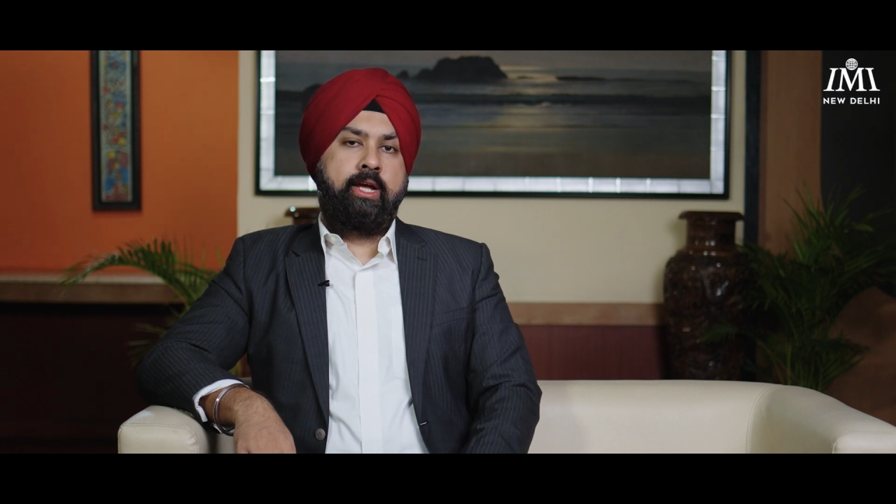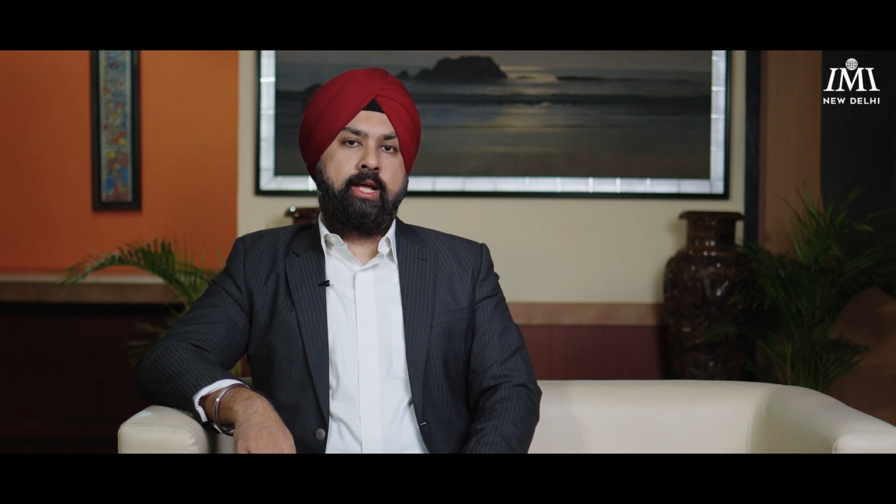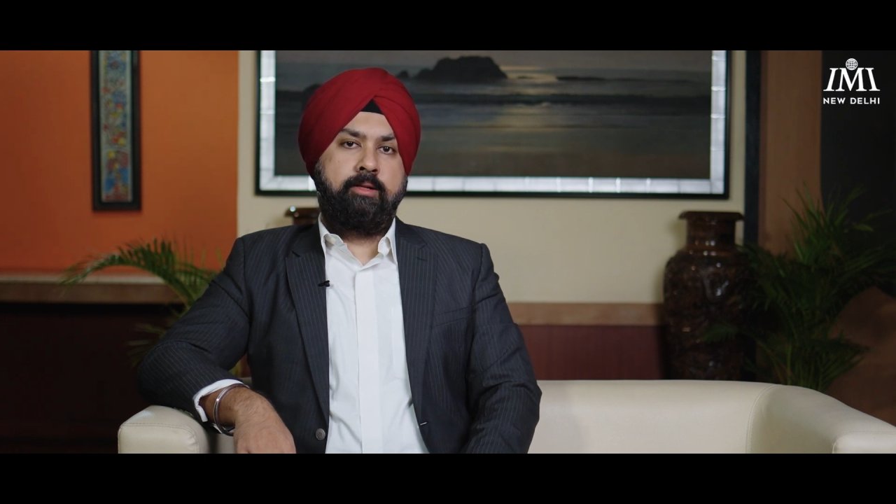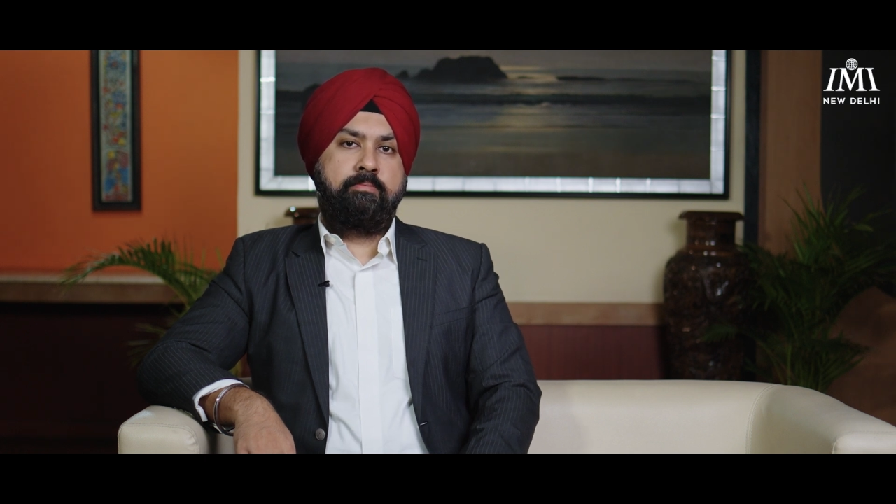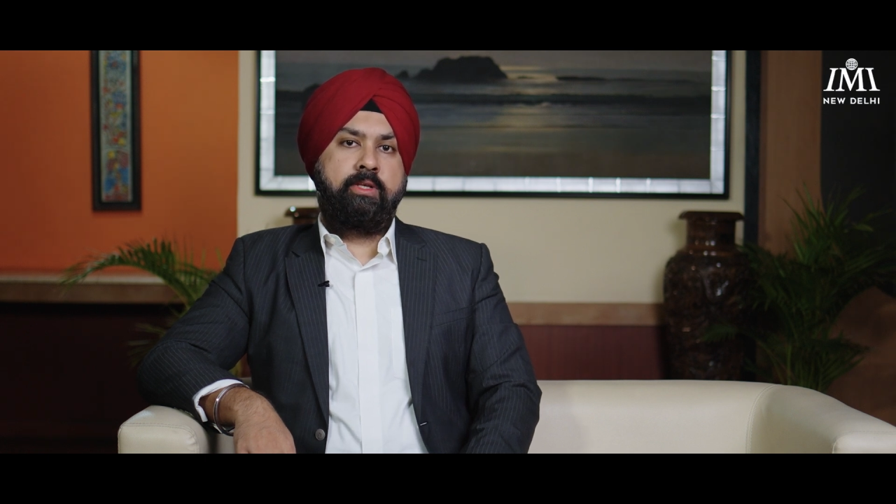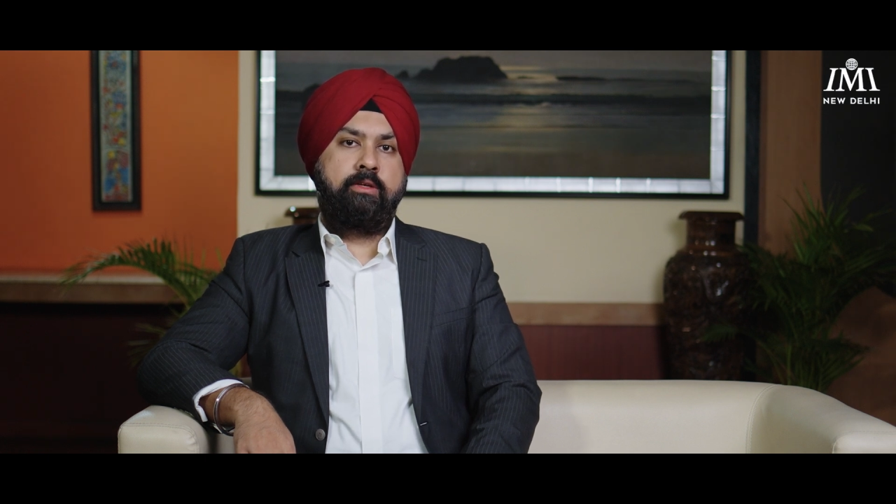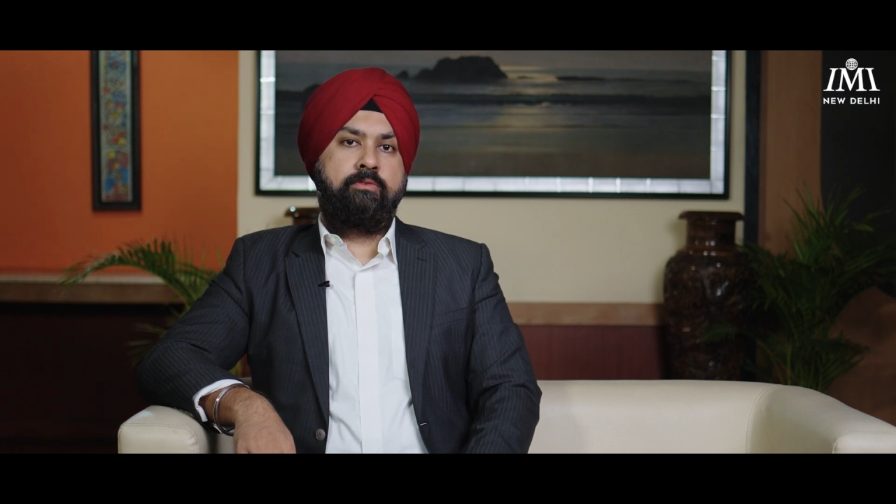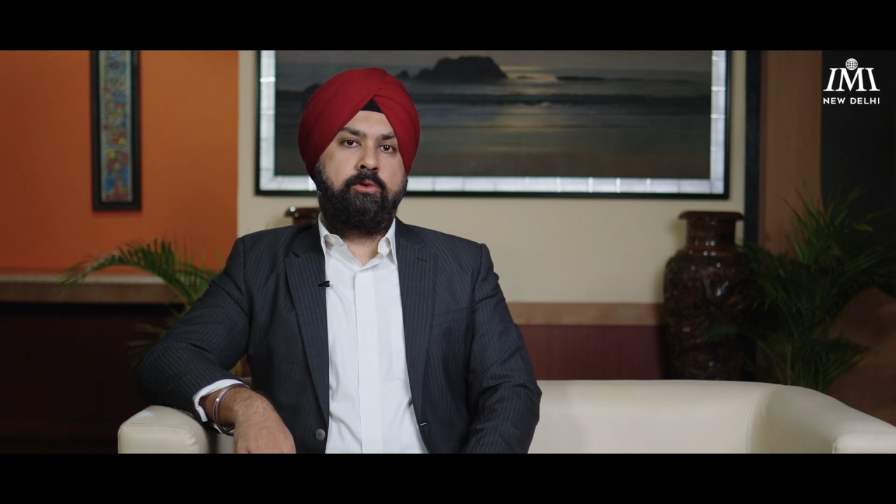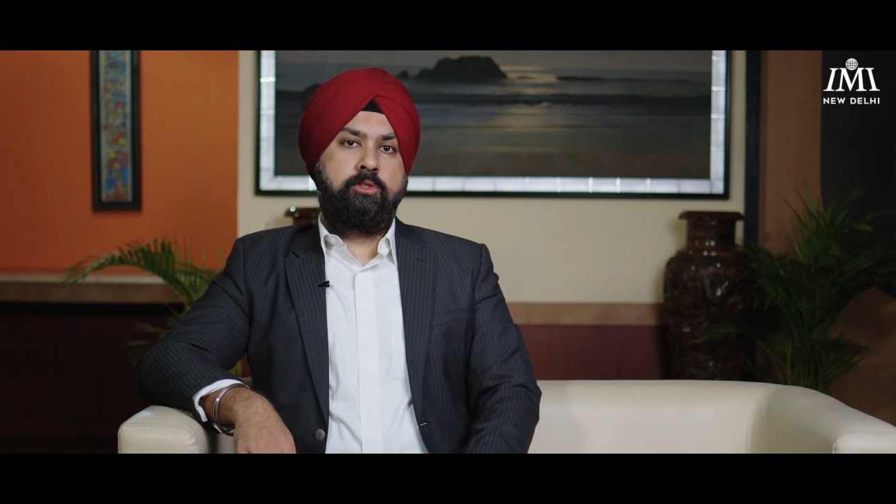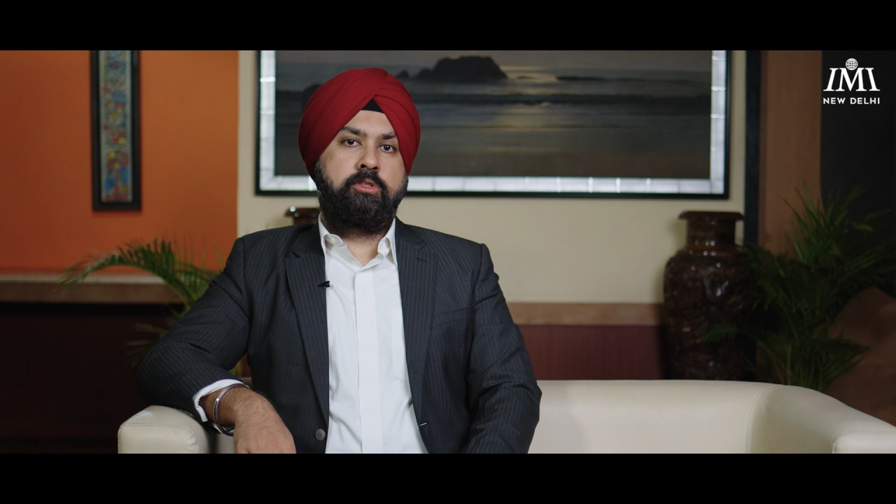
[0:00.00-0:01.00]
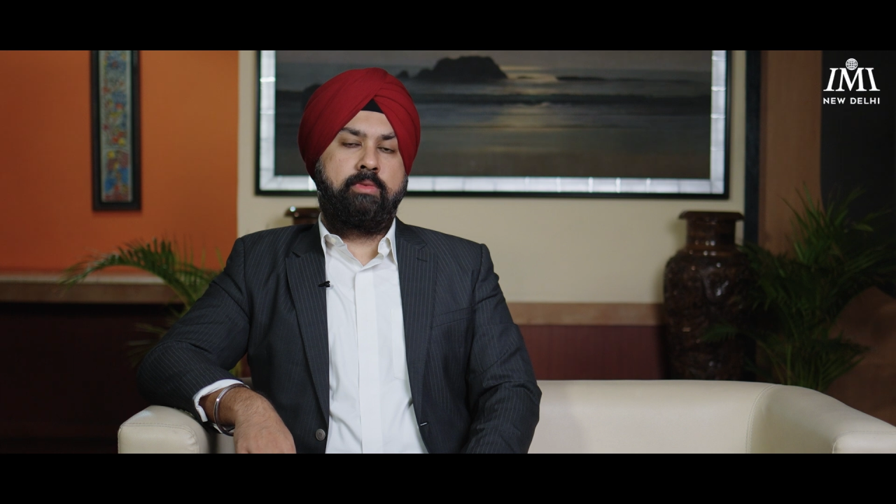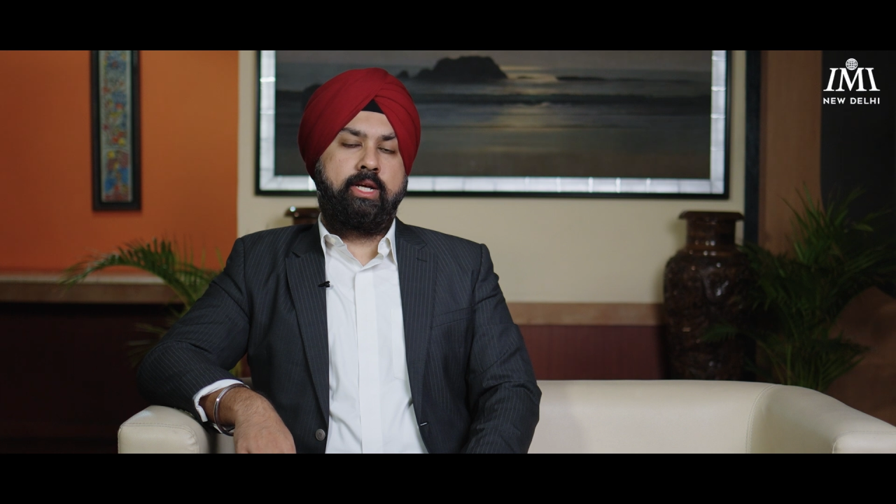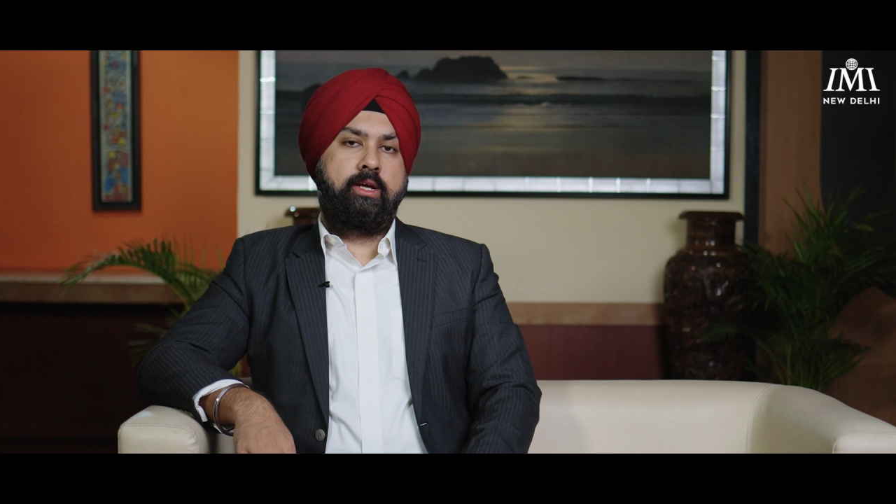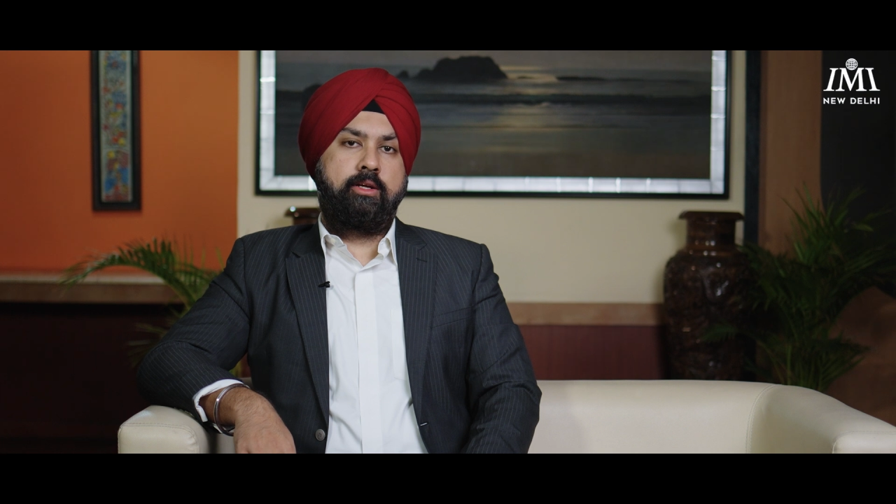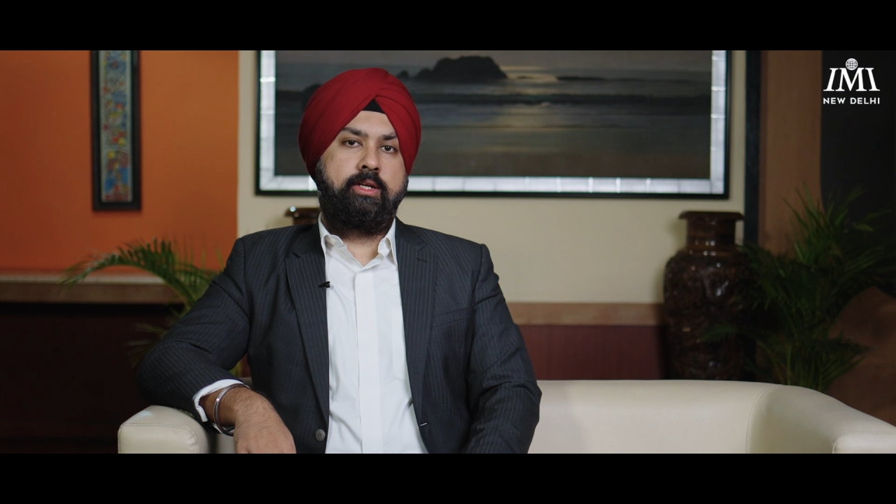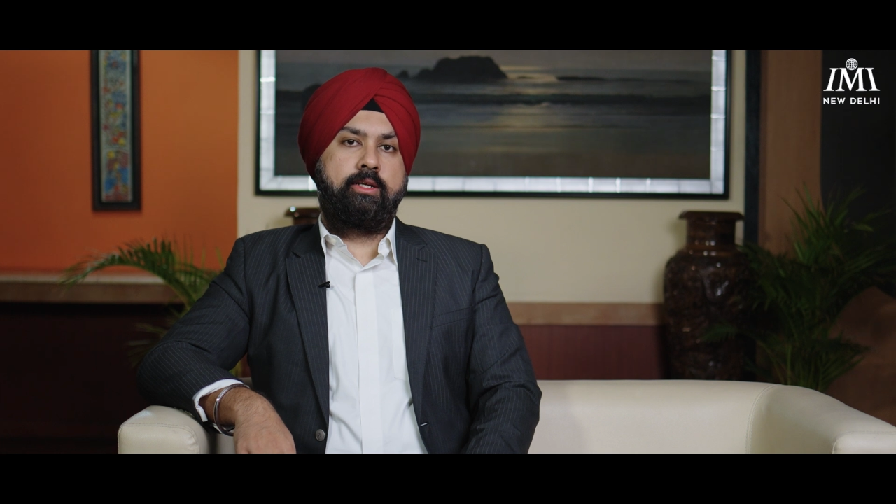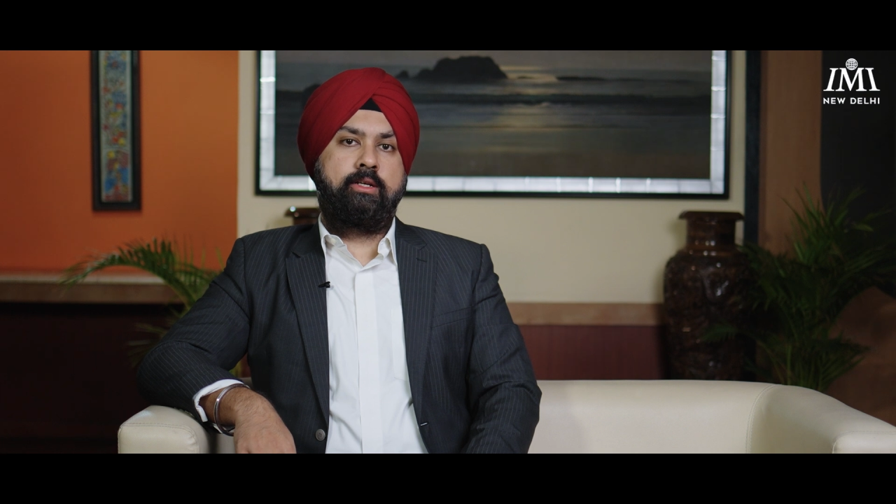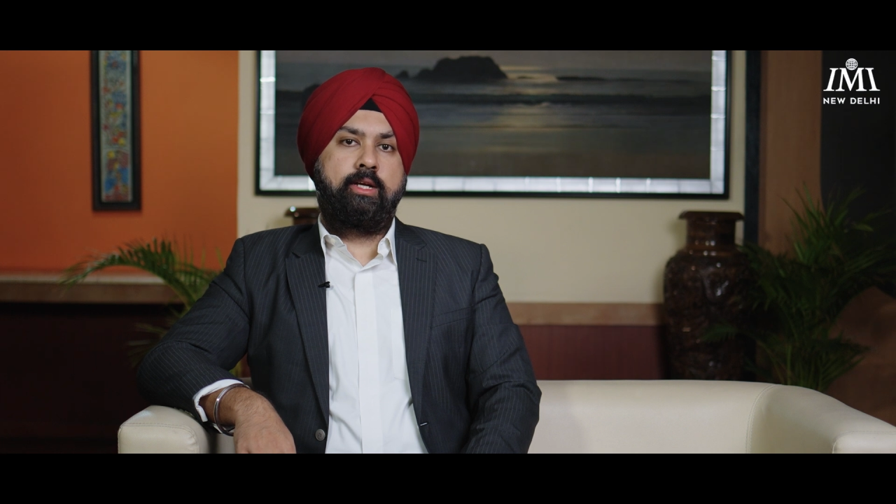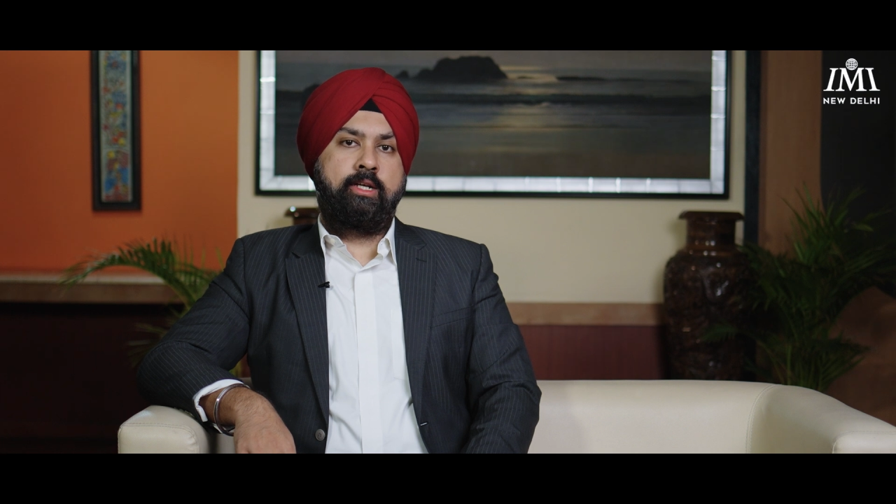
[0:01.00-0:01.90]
helped me forge my career